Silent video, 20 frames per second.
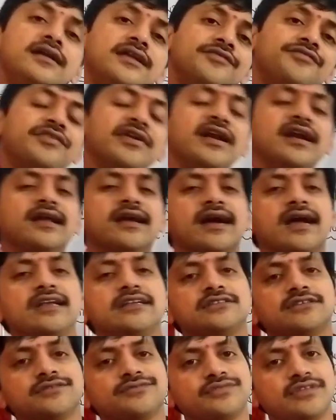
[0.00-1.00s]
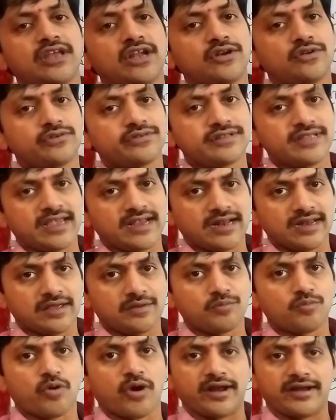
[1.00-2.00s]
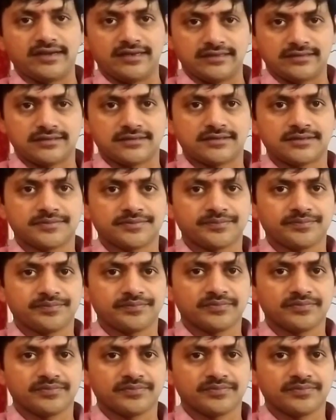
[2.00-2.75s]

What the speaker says: different kinds of the heterocyclic moieties.